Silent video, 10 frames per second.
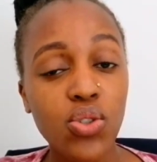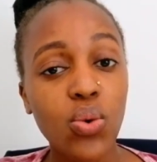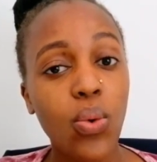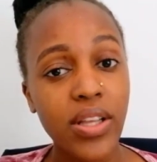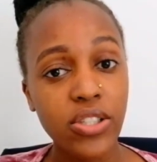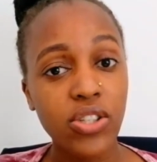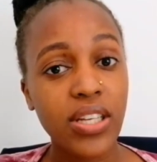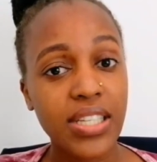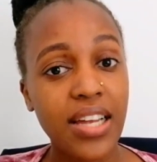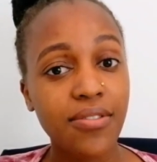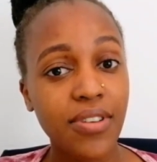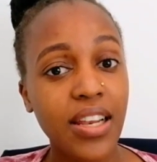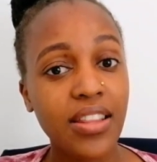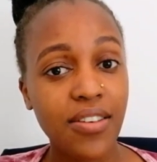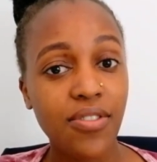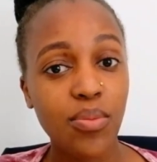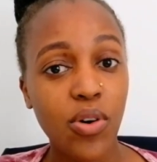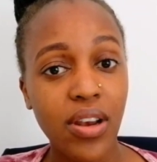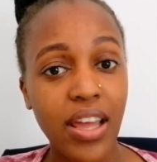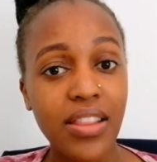So once you're done filling the form
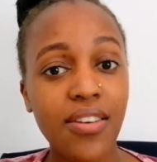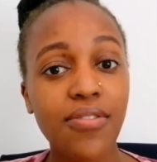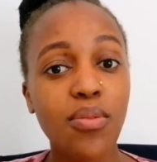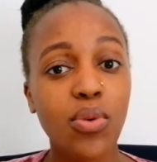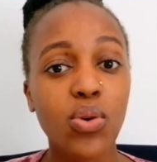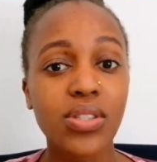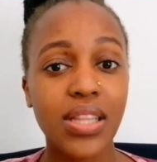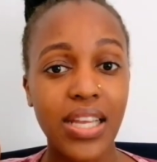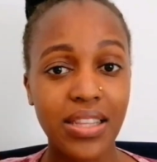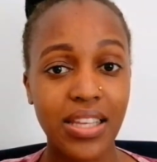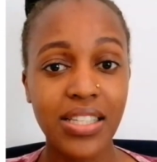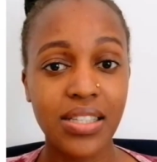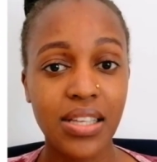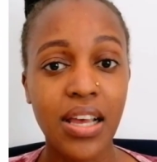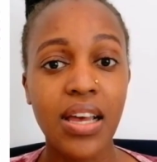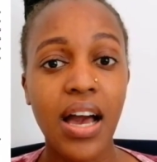online, the form looks like this.